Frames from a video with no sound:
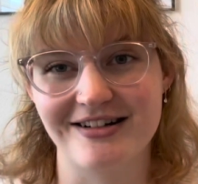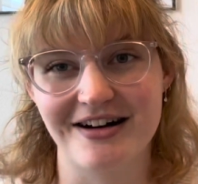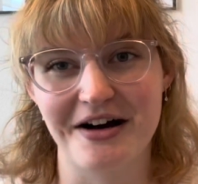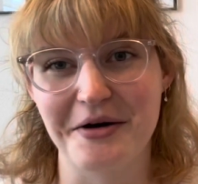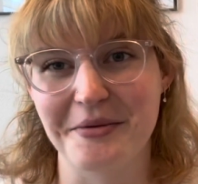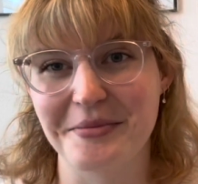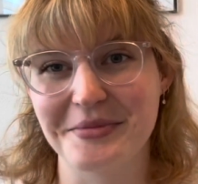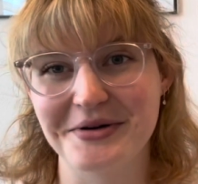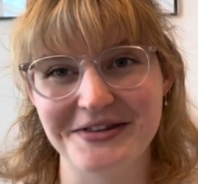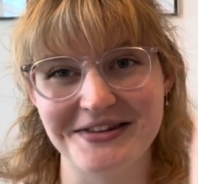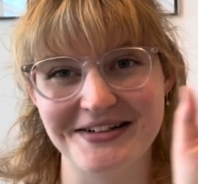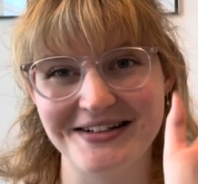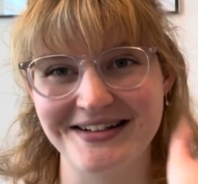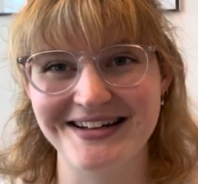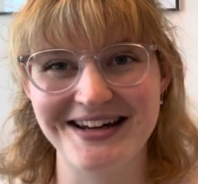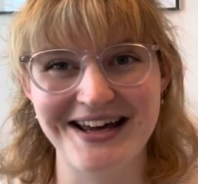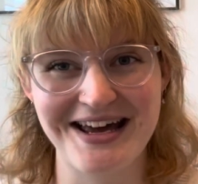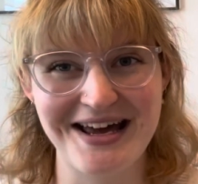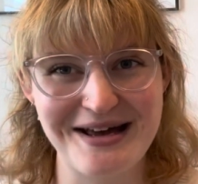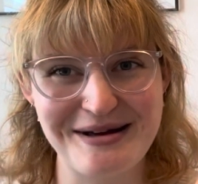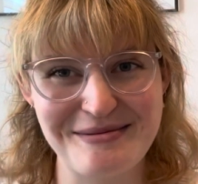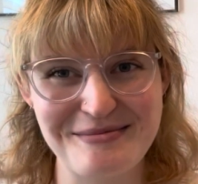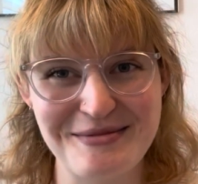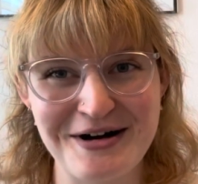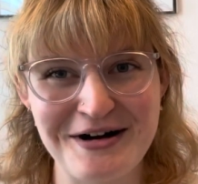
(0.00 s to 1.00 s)
I'll put the
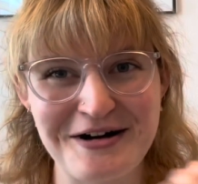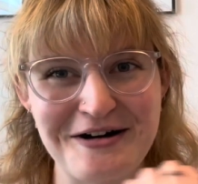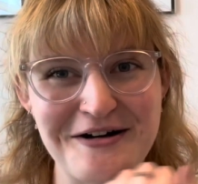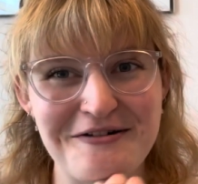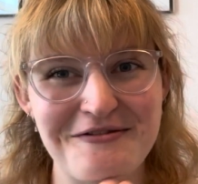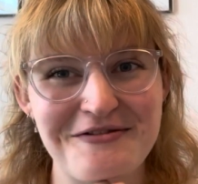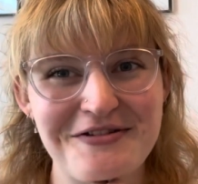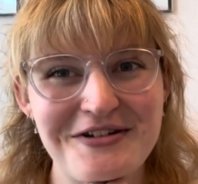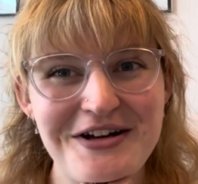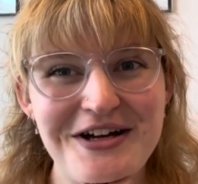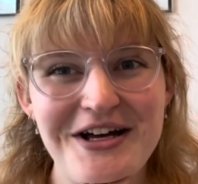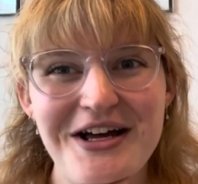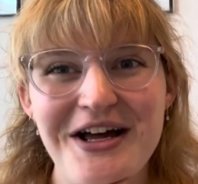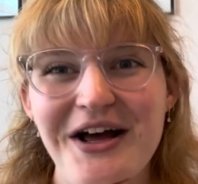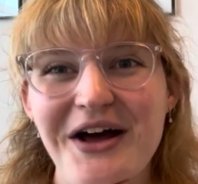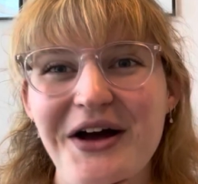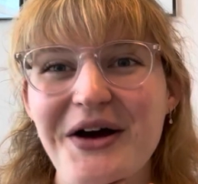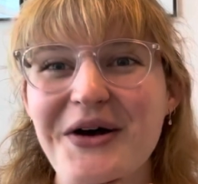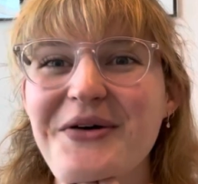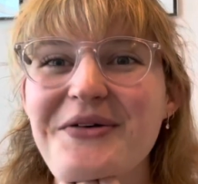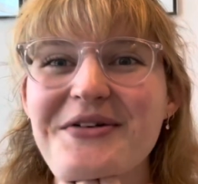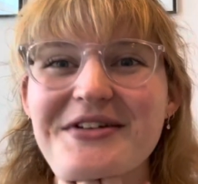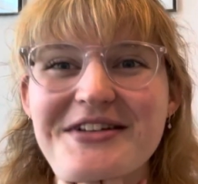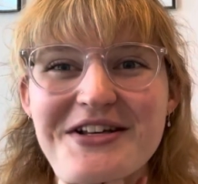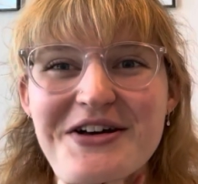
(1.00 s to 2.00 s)
name of
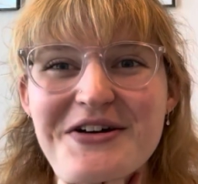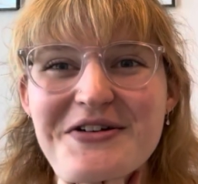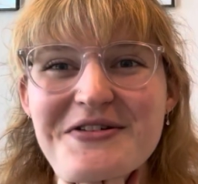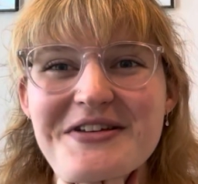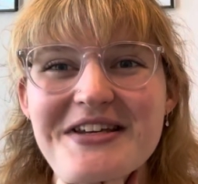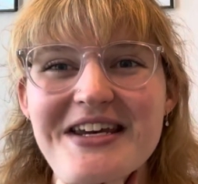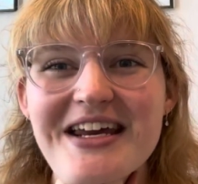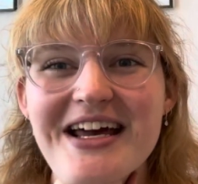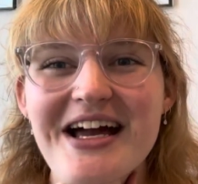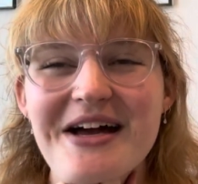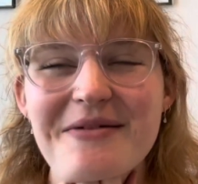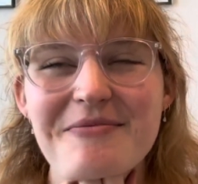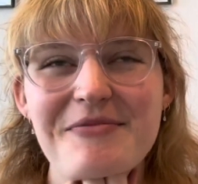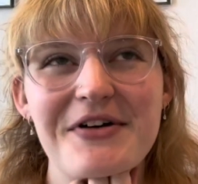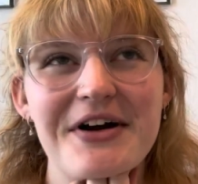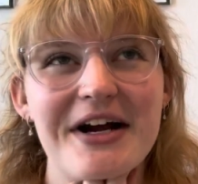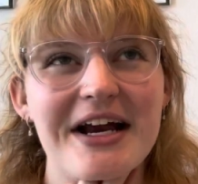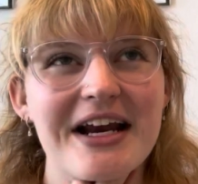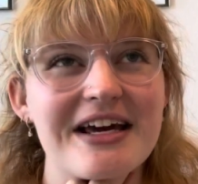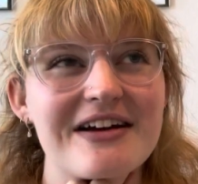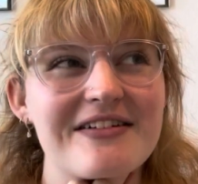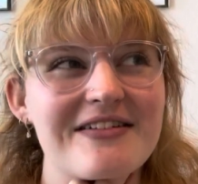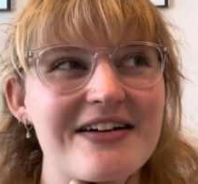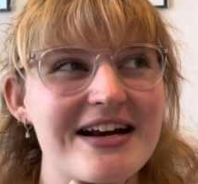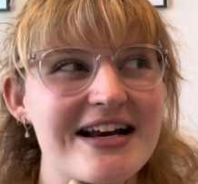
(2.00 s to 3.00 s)
who is hosting, I'm
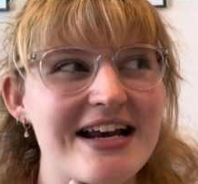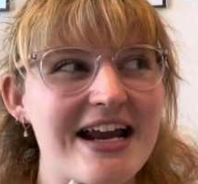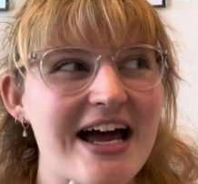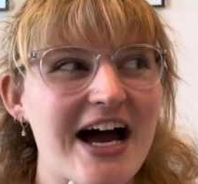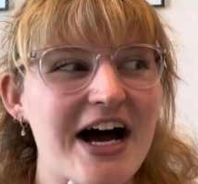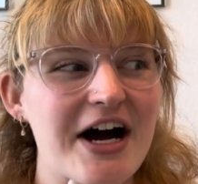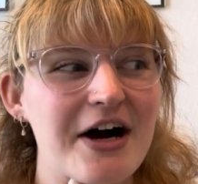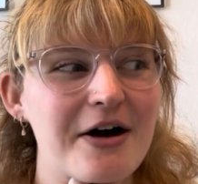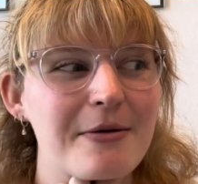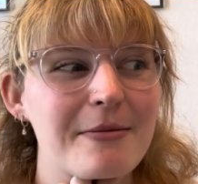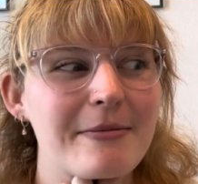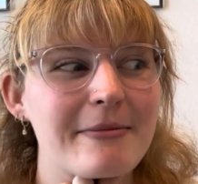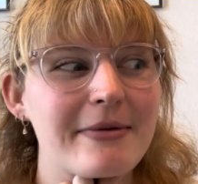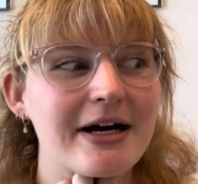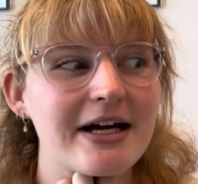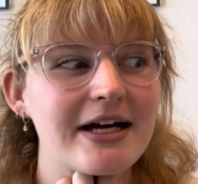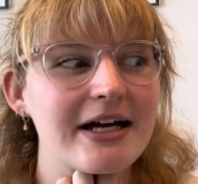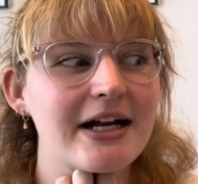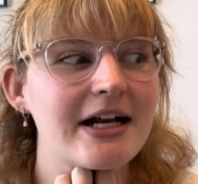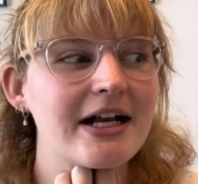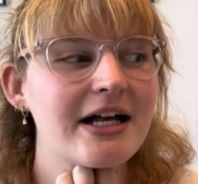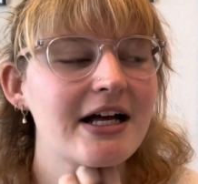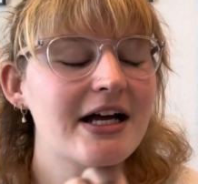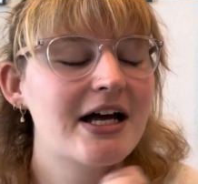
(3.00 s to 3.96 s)
forgetting right now, but